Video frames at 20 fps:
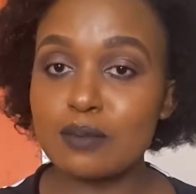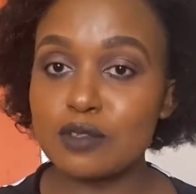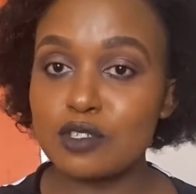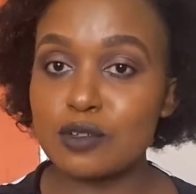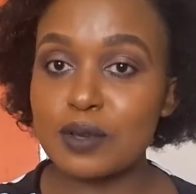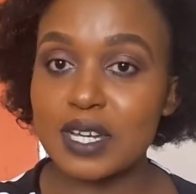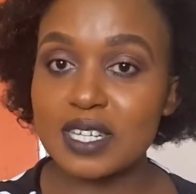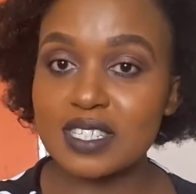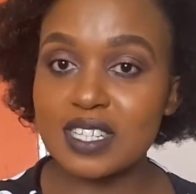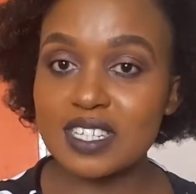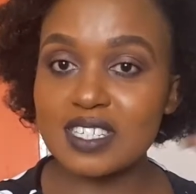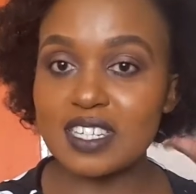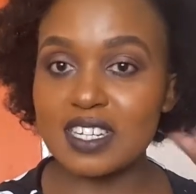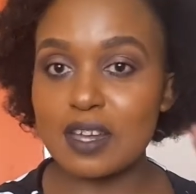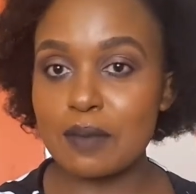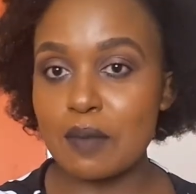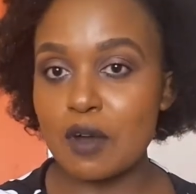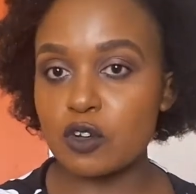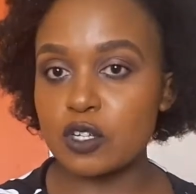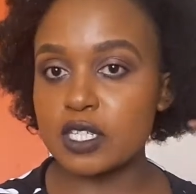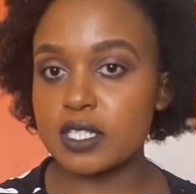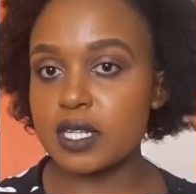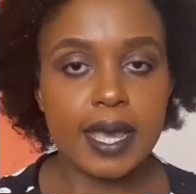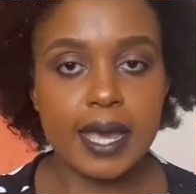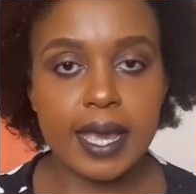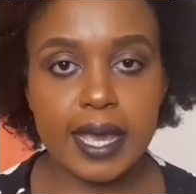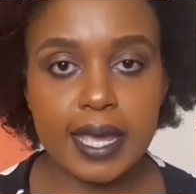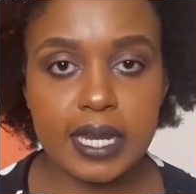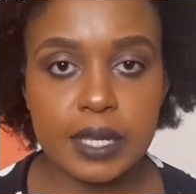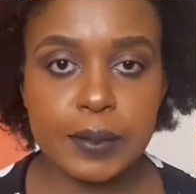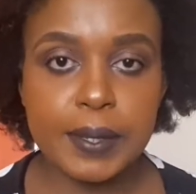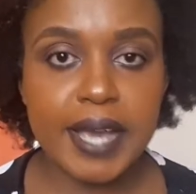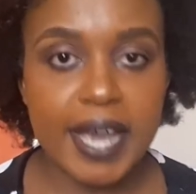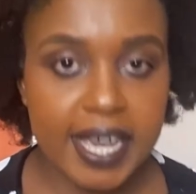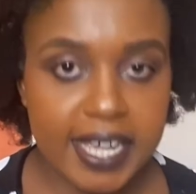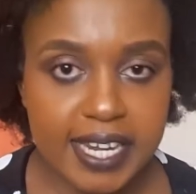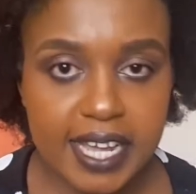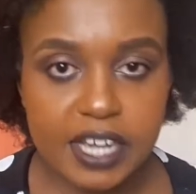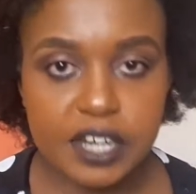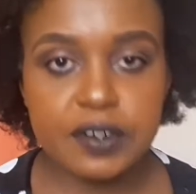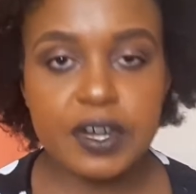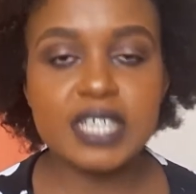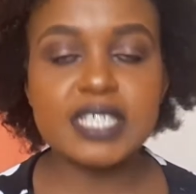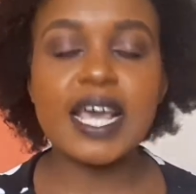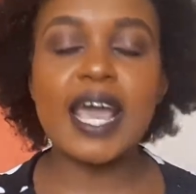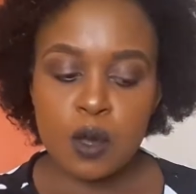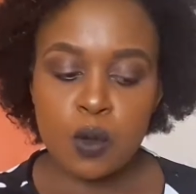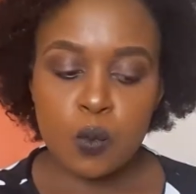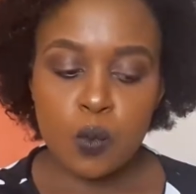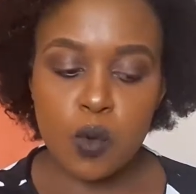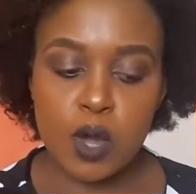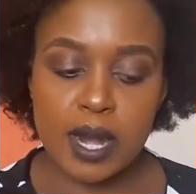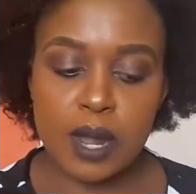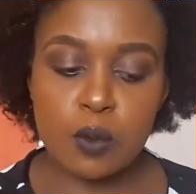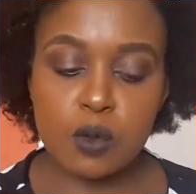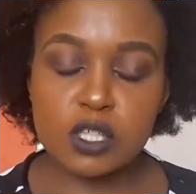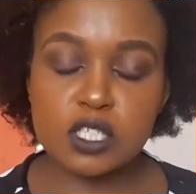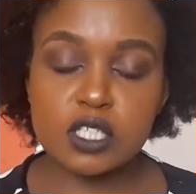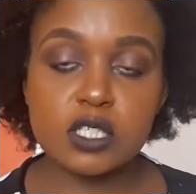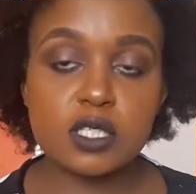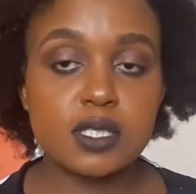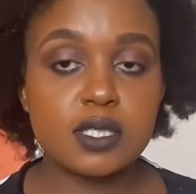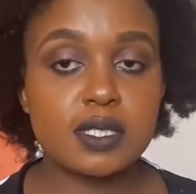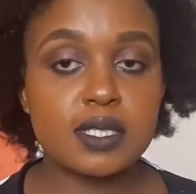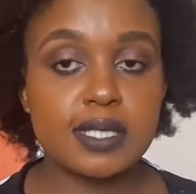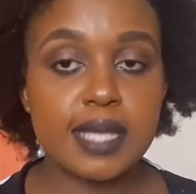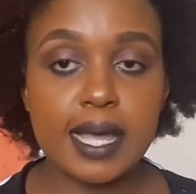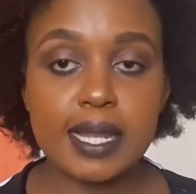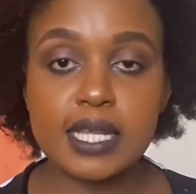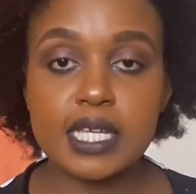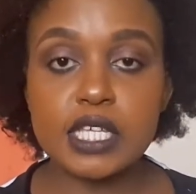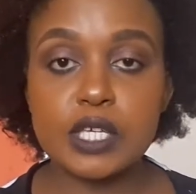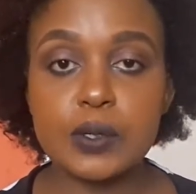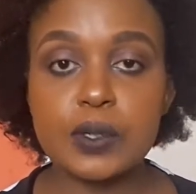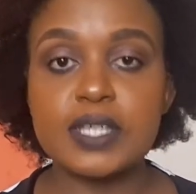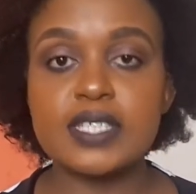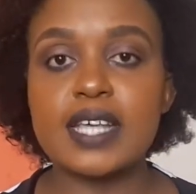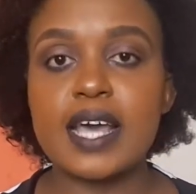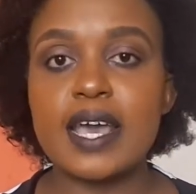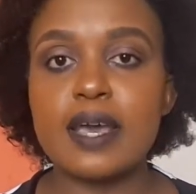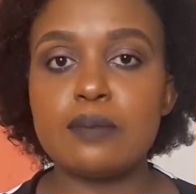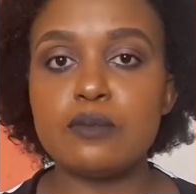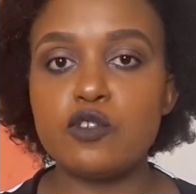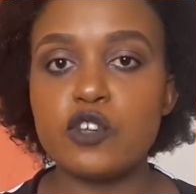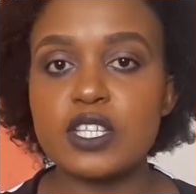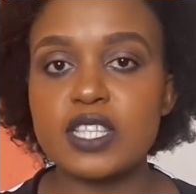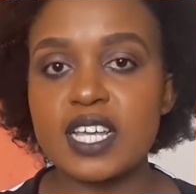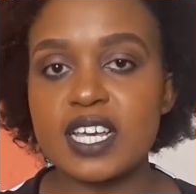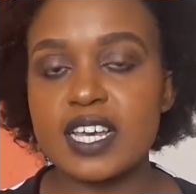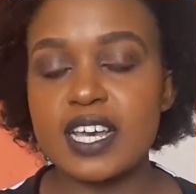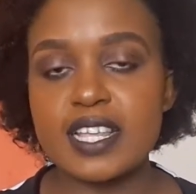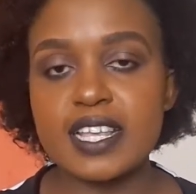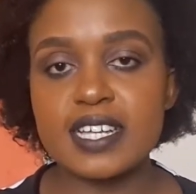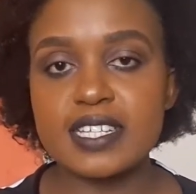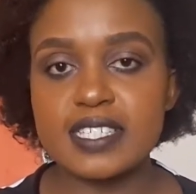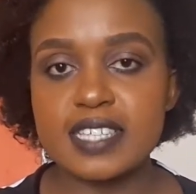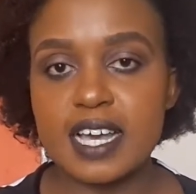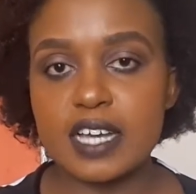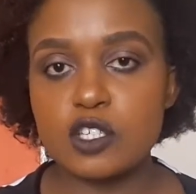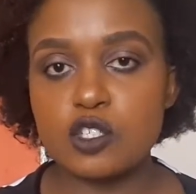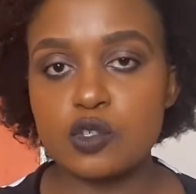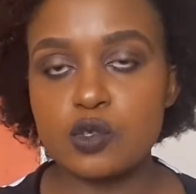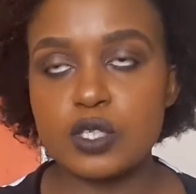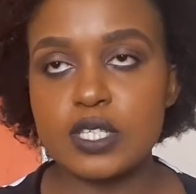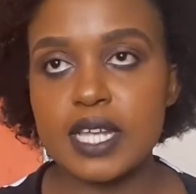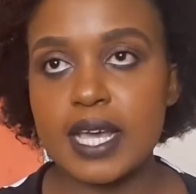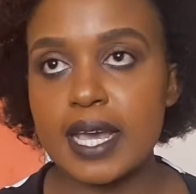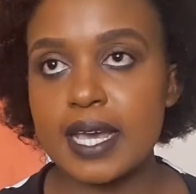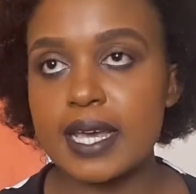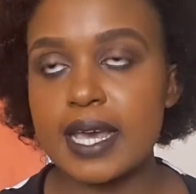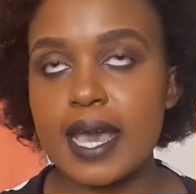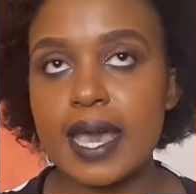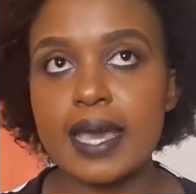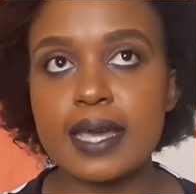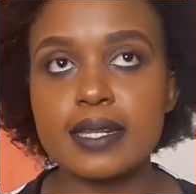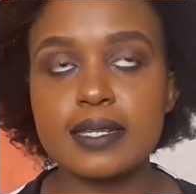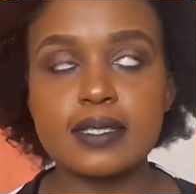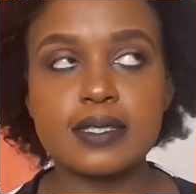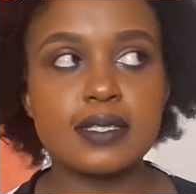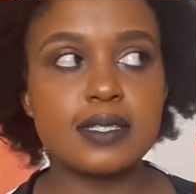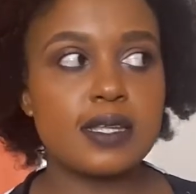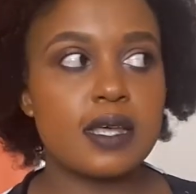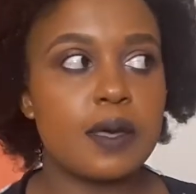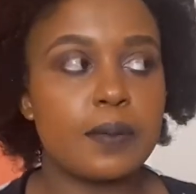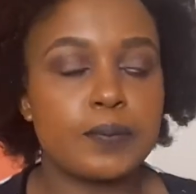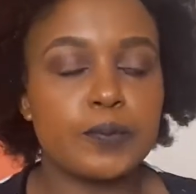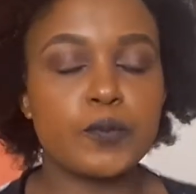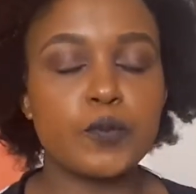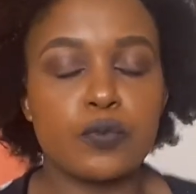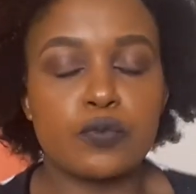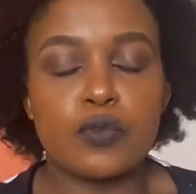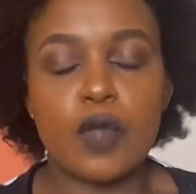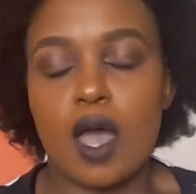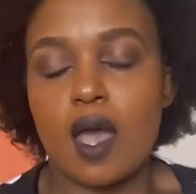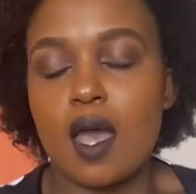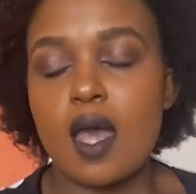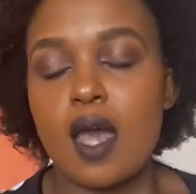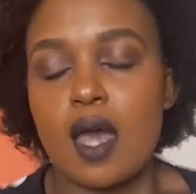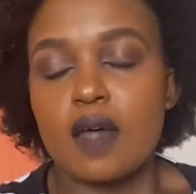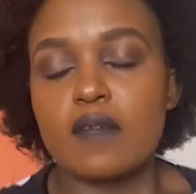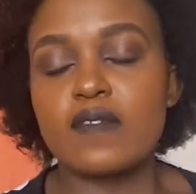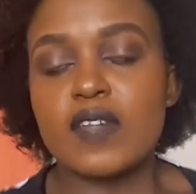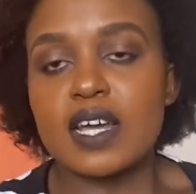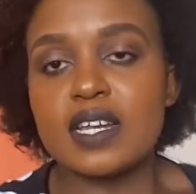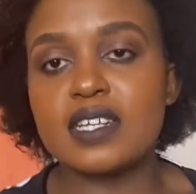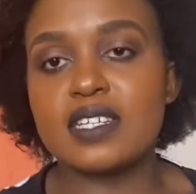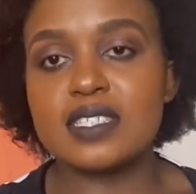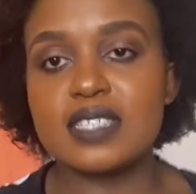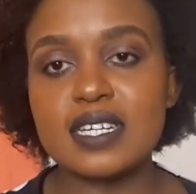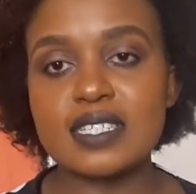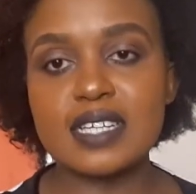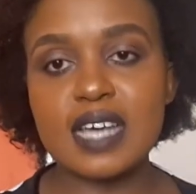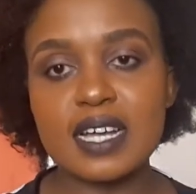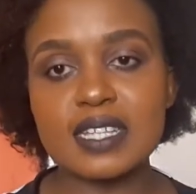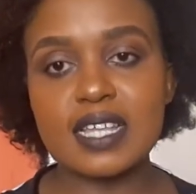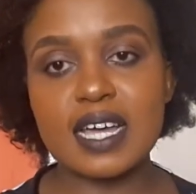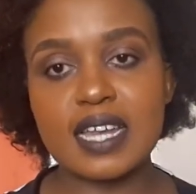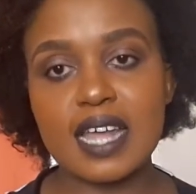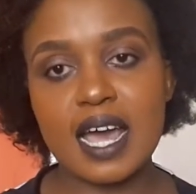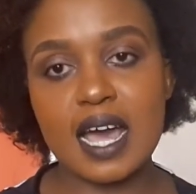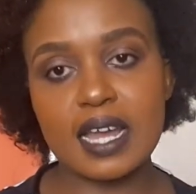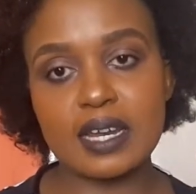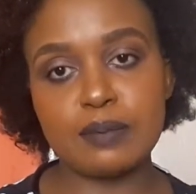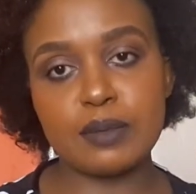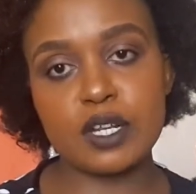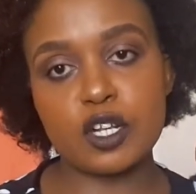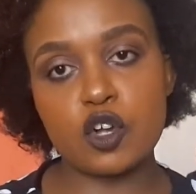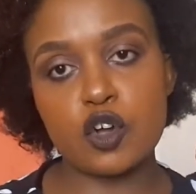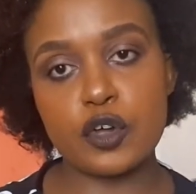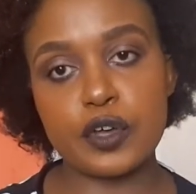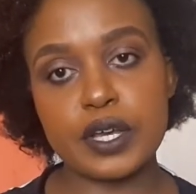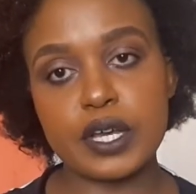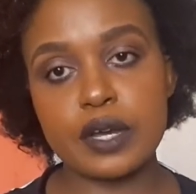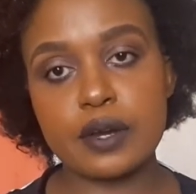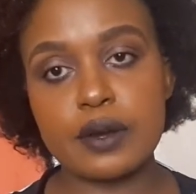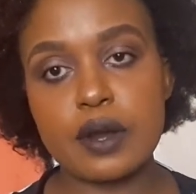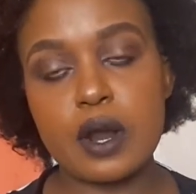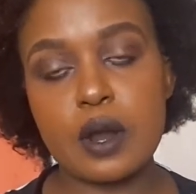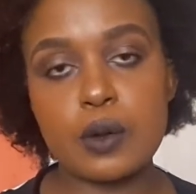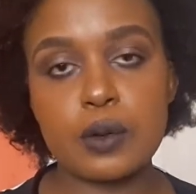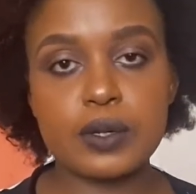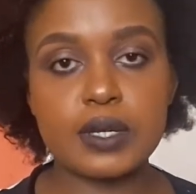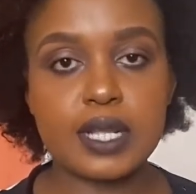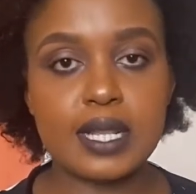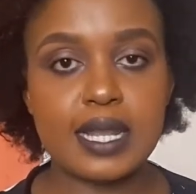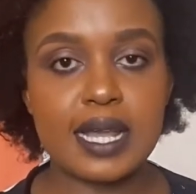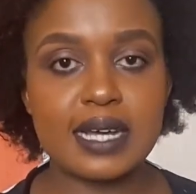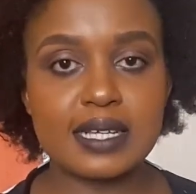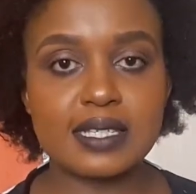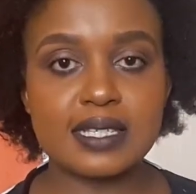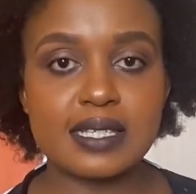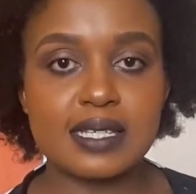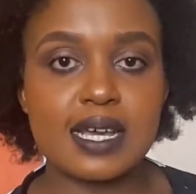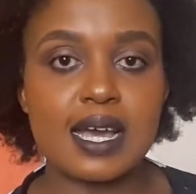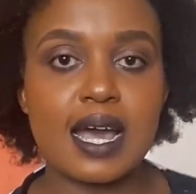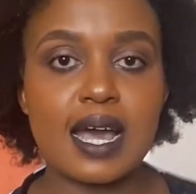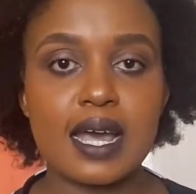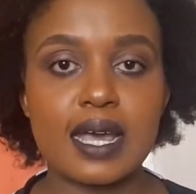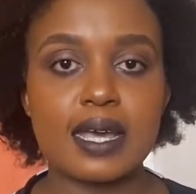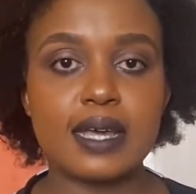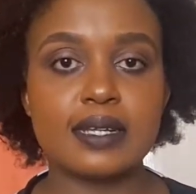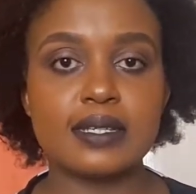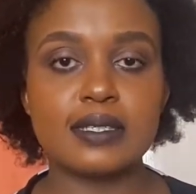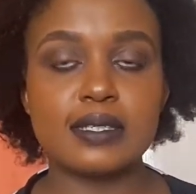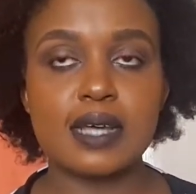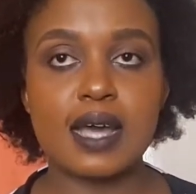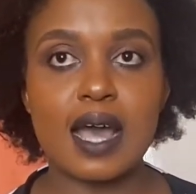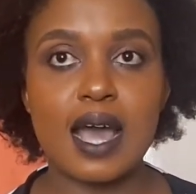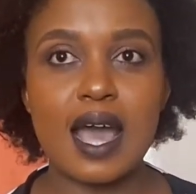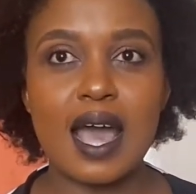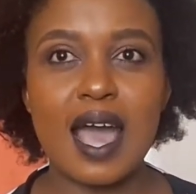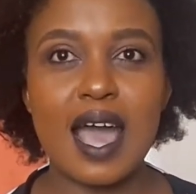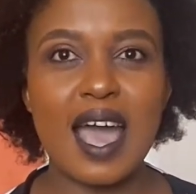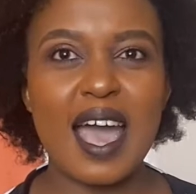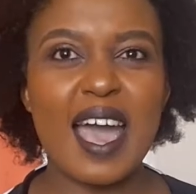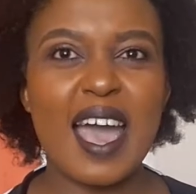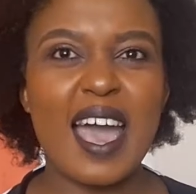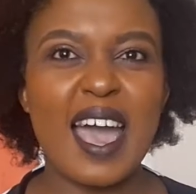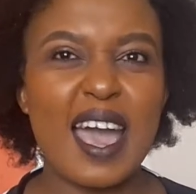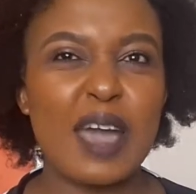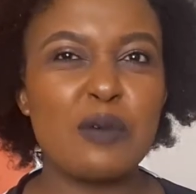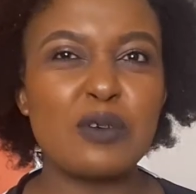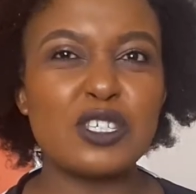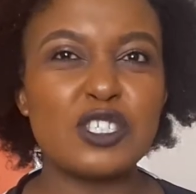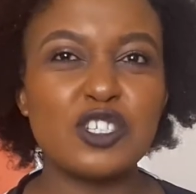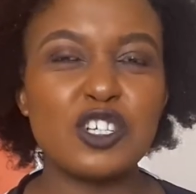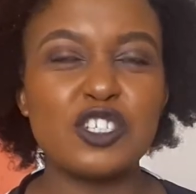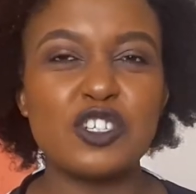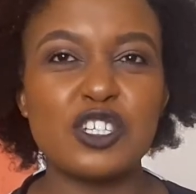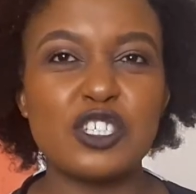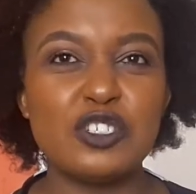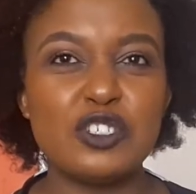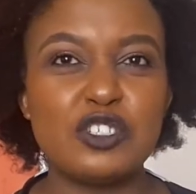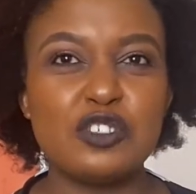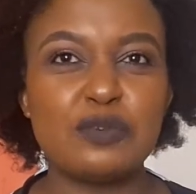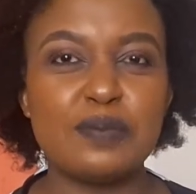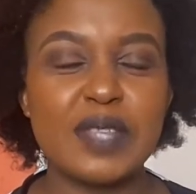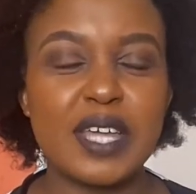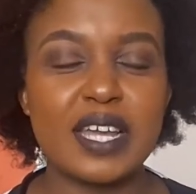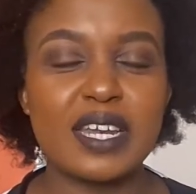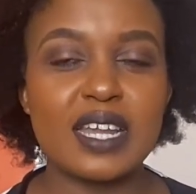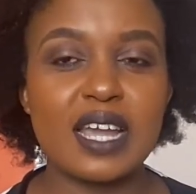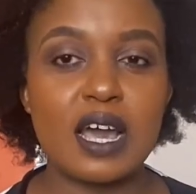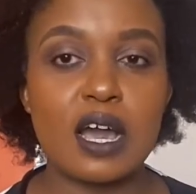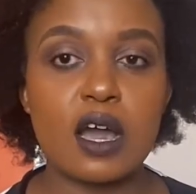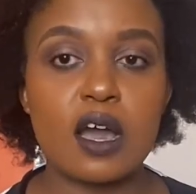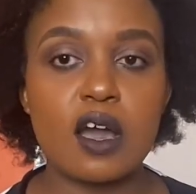am so excited about it anyway I digress what I was telling you is I am doing the Kenyan tag today and that is a tag that had been going around last year and I was not on YouTube then